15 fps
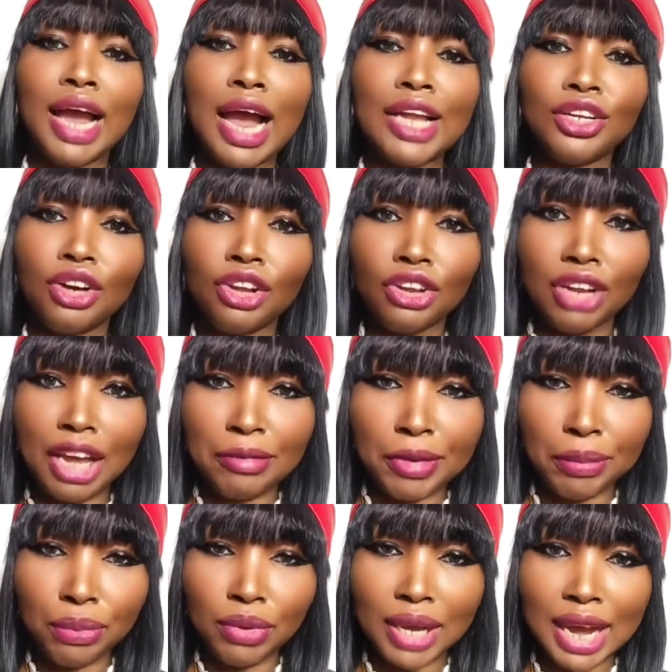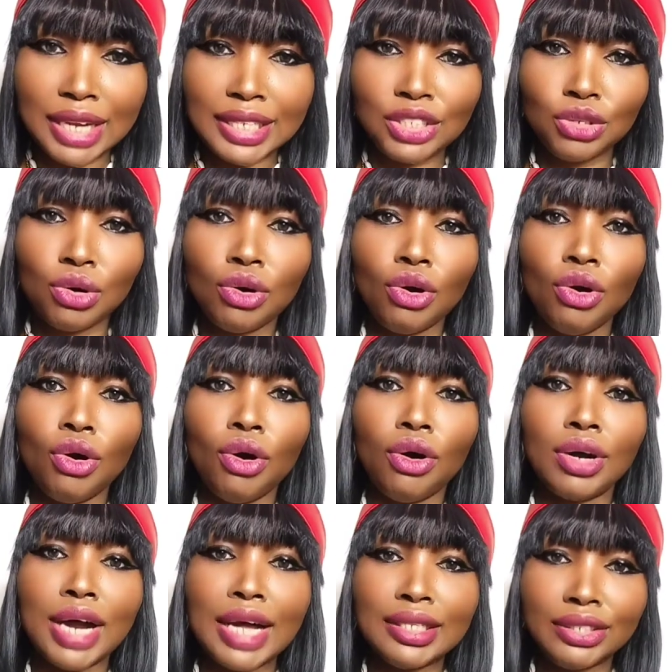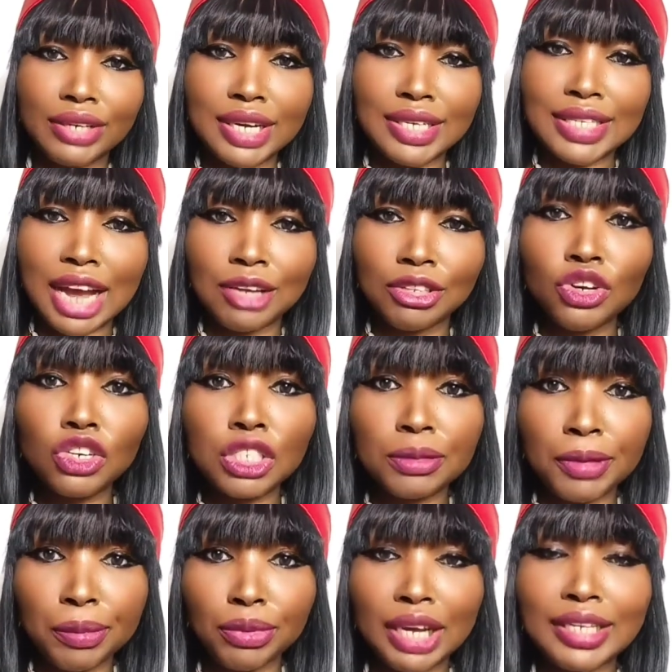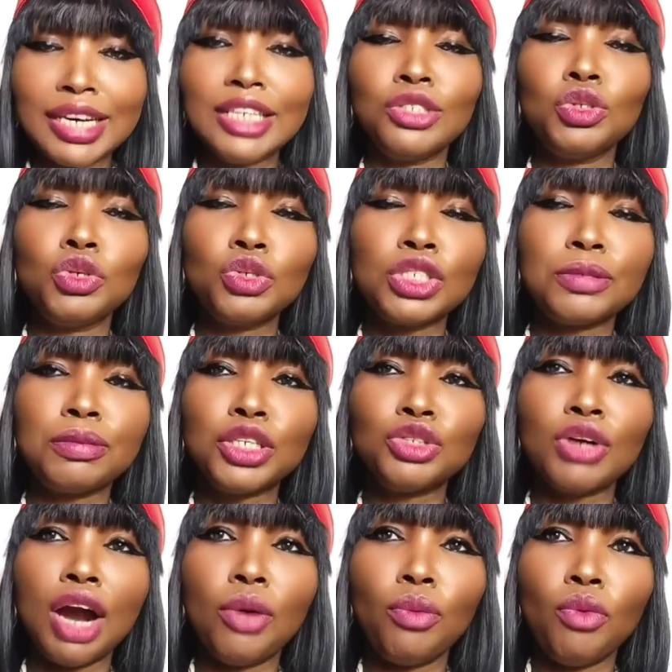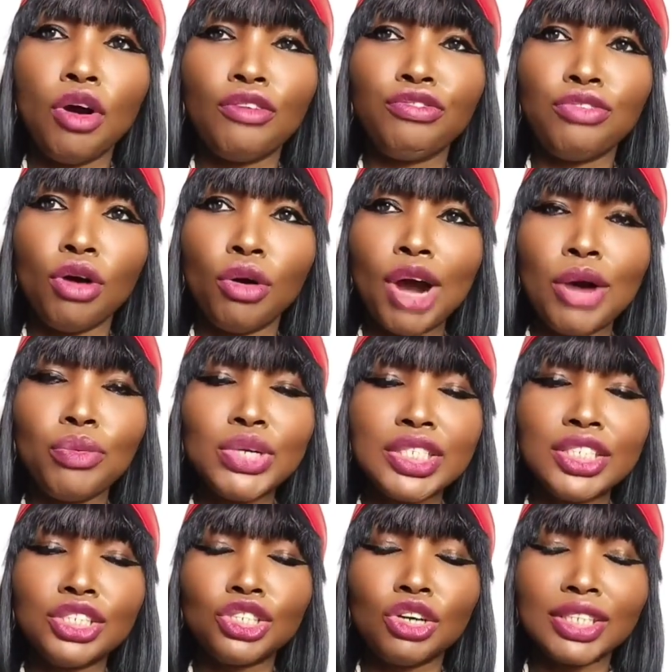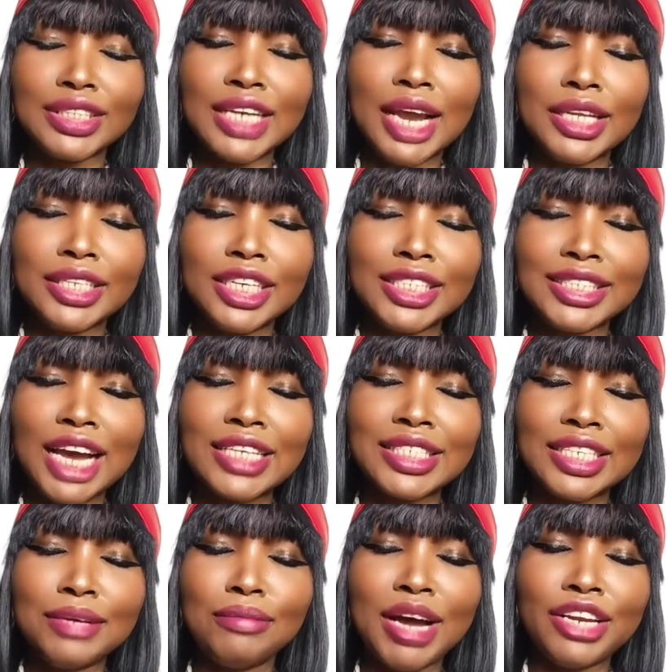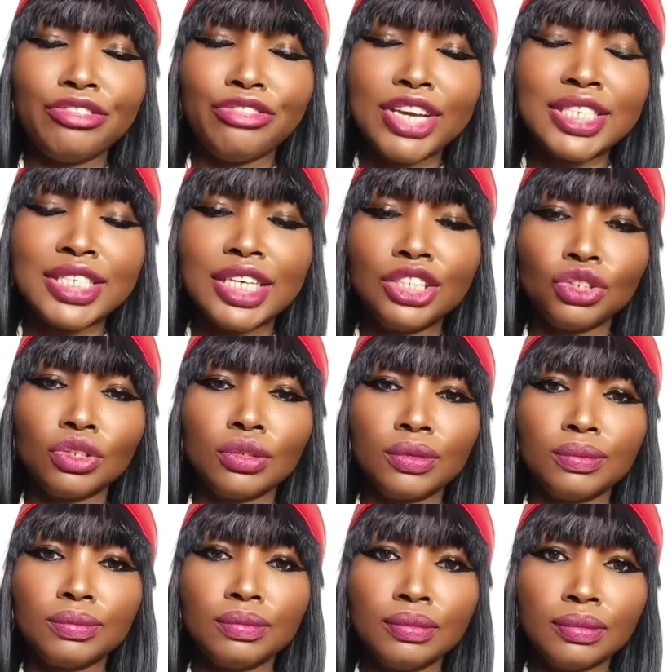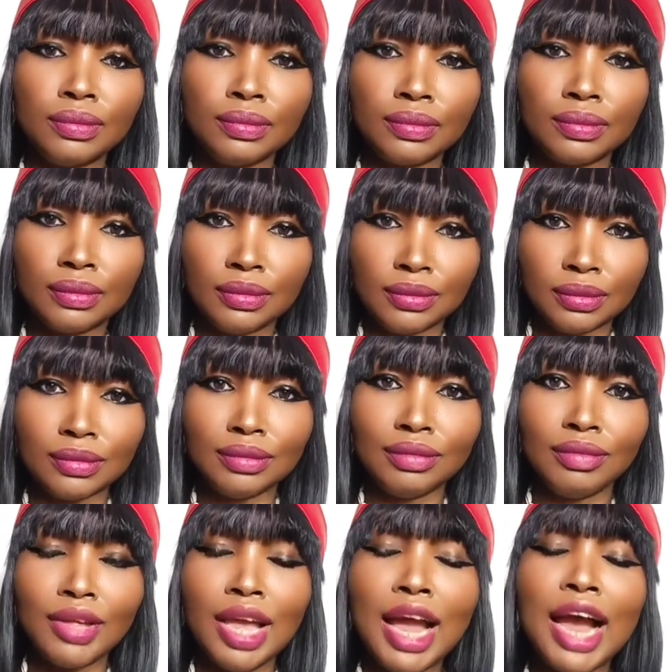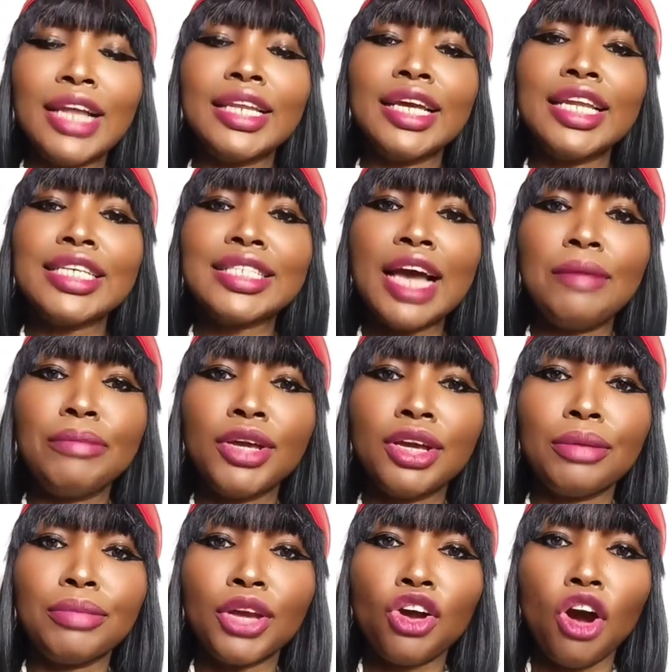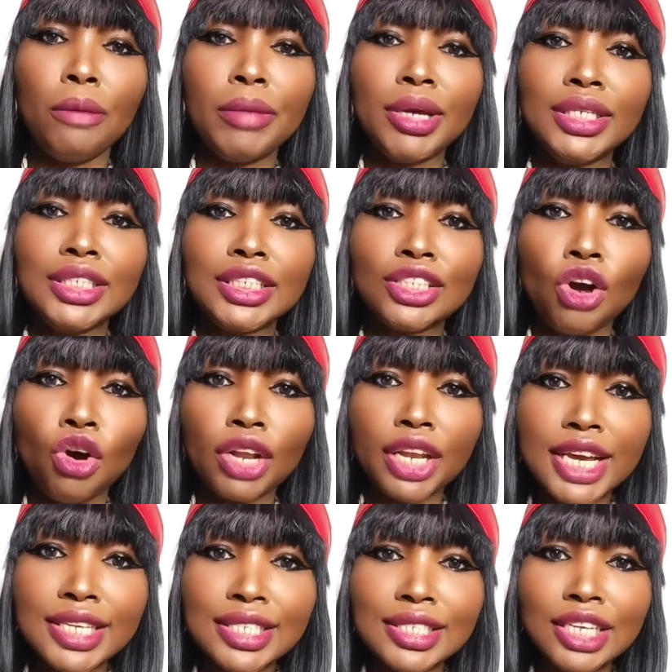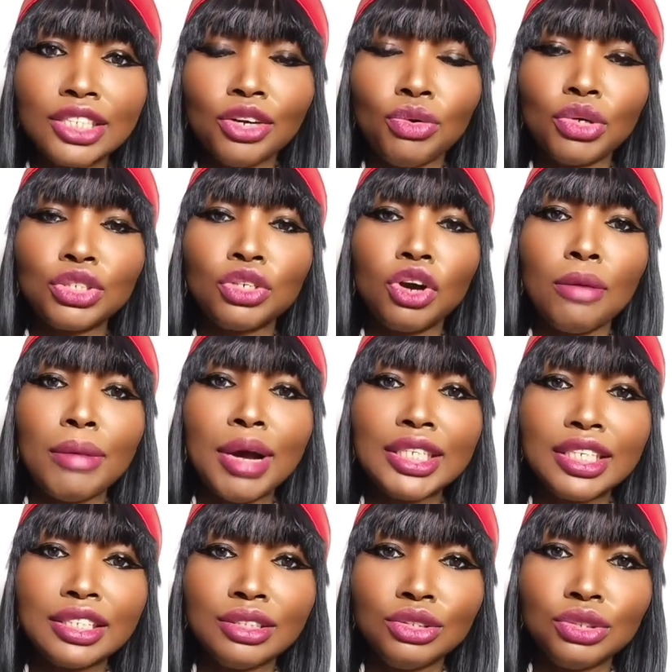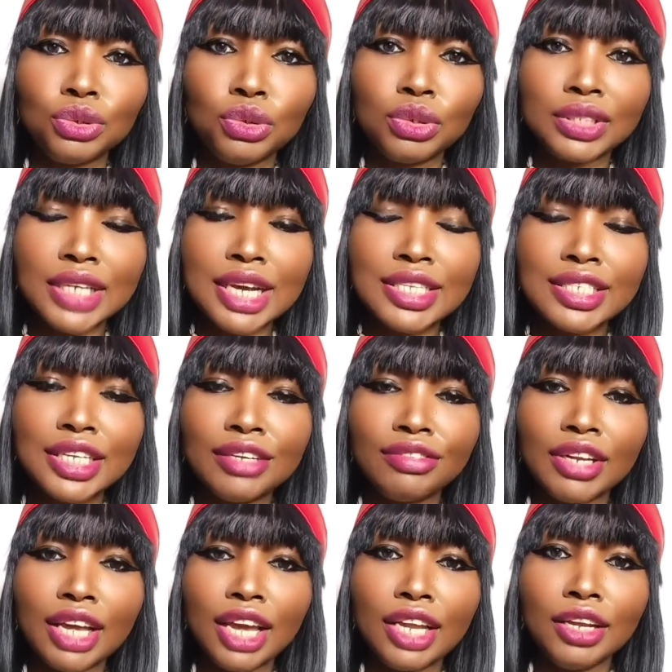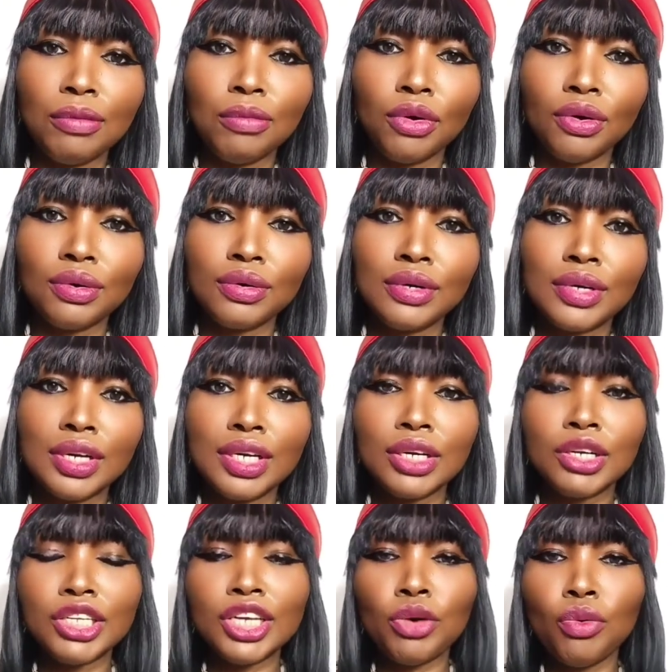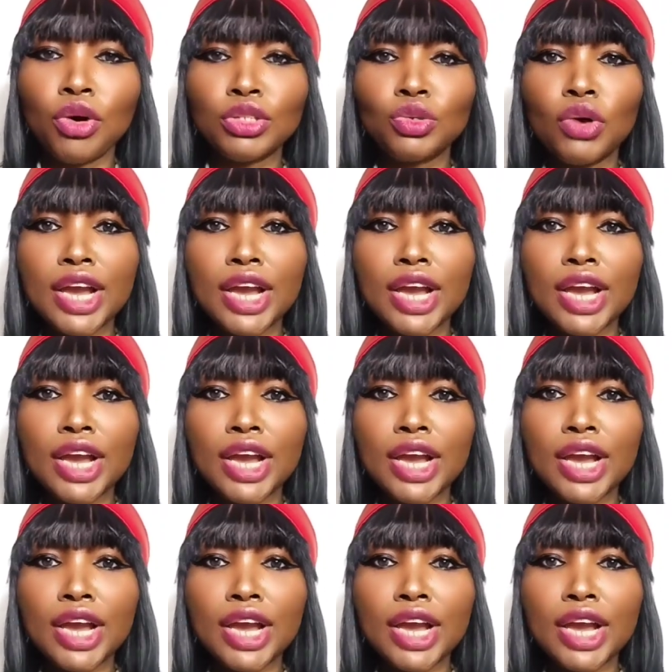And another people that I need to address are those people that I do spiritual work for, and within short time they start seeing manifestation. And then they start becoming dishonest. They don't want to come and do Thanksgiving anymore. They want to